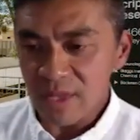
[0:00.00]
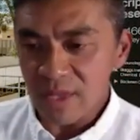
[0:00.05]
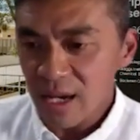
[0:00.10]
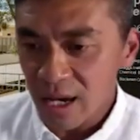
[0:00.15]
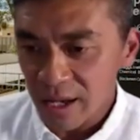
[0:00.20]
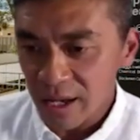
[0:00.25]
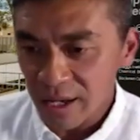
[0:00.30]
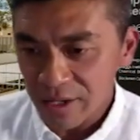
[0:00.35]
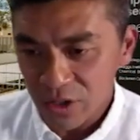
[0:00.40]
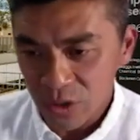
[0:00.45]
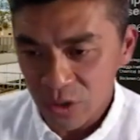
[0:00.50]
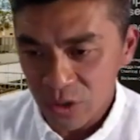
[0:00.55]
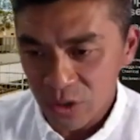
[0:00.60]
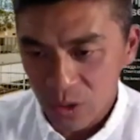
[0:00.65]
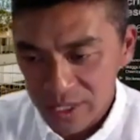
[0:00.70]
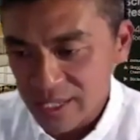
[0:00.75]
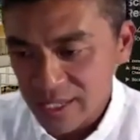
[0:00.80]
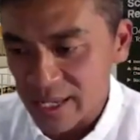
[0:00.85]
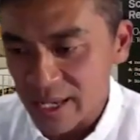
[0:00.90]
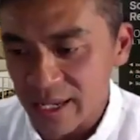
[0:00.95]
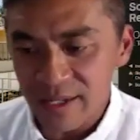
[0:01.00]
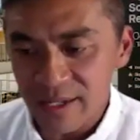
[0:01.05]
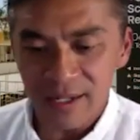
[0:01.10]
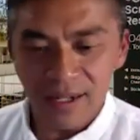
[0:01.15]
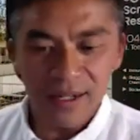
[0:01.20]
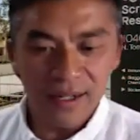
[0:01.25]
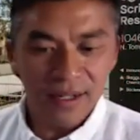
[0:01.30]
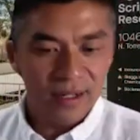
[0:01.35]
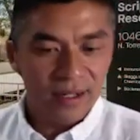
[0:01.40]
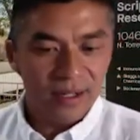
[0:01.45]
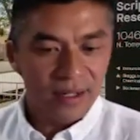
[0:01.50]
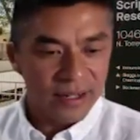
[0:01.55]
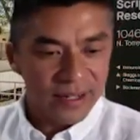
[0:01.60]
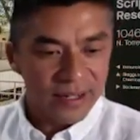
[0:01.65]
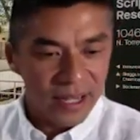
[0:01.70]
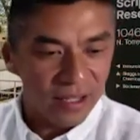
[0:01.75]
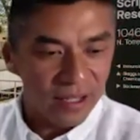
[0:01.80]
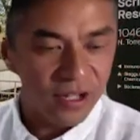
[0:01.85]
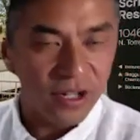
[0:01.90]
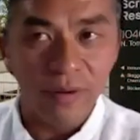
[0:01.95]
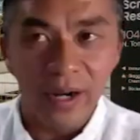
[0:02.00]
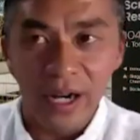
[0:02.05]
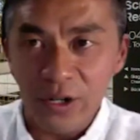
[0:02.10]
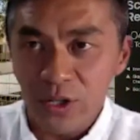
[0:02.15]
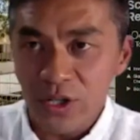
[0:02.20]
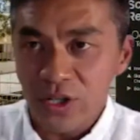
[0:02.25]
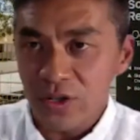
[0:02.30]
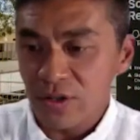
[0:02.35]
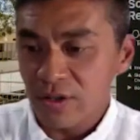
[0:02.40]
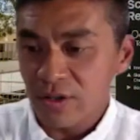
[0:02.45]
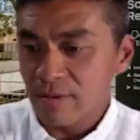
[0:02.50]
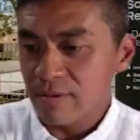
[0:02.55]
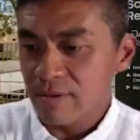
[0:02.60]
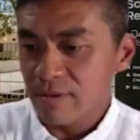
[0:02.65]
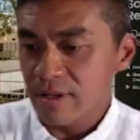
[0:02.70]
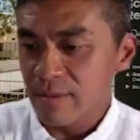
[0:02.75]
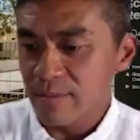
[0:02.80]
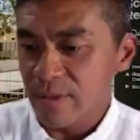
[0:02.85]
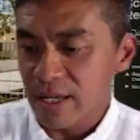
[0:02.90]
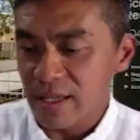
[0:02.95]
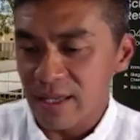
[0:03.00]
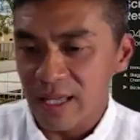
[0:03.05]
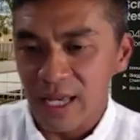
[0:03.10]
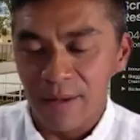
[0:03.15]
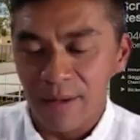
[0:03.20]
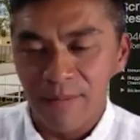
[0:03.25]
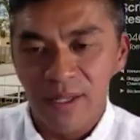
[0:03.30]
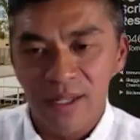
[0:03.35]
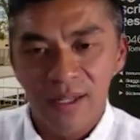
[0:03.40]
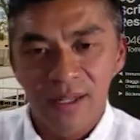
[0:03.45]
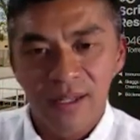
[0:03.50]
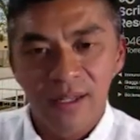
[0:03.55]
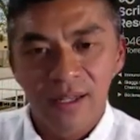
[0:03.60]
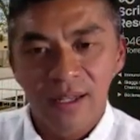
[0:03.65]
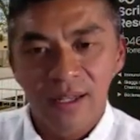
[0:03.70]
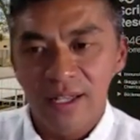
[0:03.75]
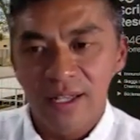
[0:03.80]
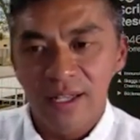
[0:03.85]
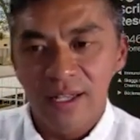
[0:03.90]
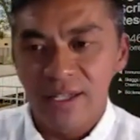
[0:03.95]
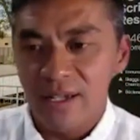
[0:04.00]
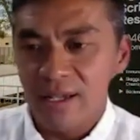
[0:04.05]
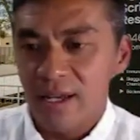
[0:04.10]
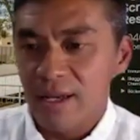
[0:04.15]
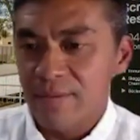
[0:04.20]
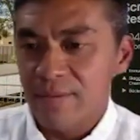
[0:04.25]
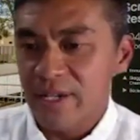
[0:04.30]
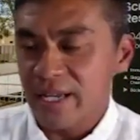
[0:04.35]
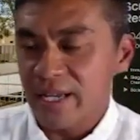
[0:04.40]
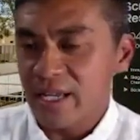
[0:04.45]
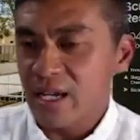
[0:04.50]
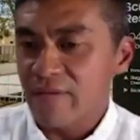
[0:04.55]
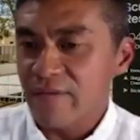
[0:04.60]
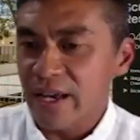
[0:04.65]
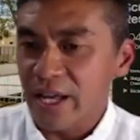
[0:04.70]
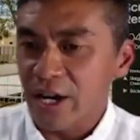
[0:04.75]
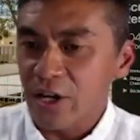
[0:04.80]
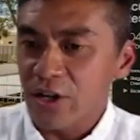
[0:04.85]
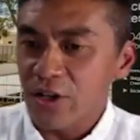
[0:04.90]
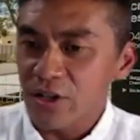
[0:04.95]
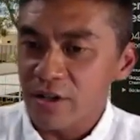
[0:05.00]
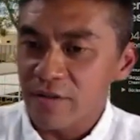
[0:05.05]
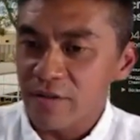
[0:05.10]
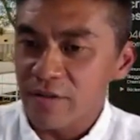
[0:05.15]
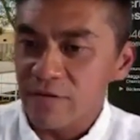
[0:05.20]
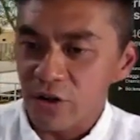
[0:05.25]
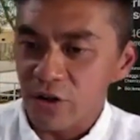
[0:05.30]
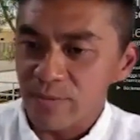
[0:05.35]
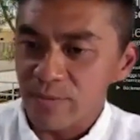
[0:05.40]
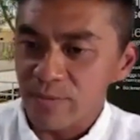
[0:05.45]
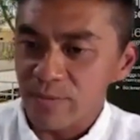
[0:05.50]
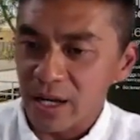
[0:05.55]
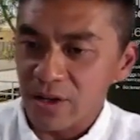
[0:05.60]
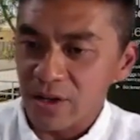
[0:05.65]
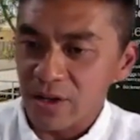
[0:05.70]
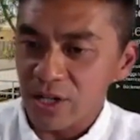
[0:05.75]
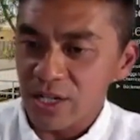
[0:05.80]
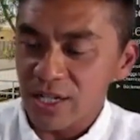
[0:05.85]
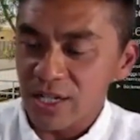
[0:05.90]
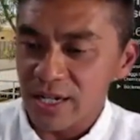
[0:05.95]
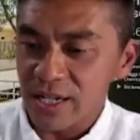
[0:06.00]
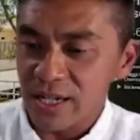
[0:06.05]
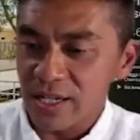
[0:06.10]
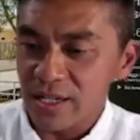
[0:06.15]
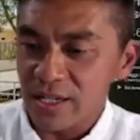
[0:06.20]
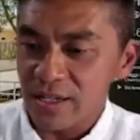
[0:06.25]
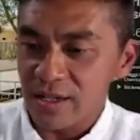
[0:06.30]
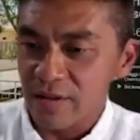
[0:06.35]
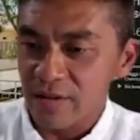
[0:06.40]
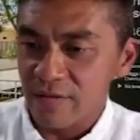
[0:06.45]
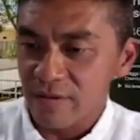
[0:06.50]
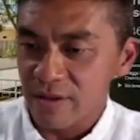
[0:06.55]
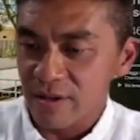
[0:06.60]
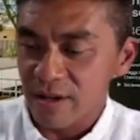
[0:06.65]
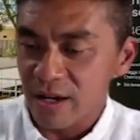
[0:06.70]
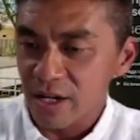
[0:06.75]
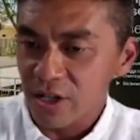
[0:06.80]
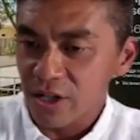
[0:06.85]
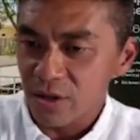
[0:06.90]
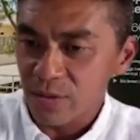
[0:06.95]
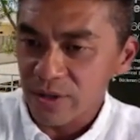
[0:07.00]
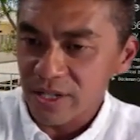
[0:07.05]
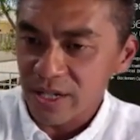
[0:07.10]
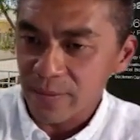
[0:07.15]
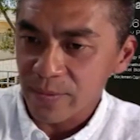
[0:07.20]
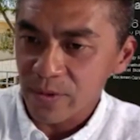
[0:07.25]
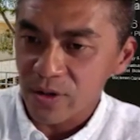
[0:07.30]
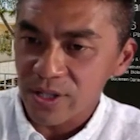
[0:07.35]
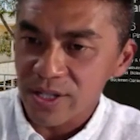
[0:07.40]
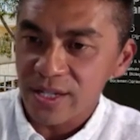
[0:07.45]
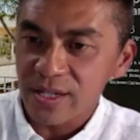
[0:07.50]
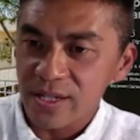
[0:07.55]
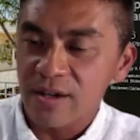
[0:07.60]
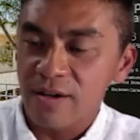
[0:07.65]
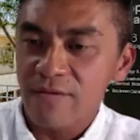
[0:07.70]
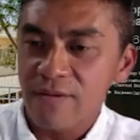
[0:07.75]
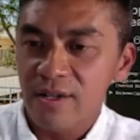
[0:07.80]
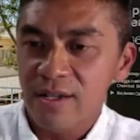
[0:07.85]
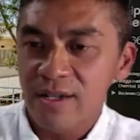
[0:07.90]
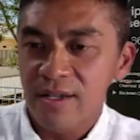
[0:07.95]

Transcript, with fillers: Uh, and towards this end, a talented graduate student in my lab has um, taken advantage of structural biology studies of the N O D two receptor itself,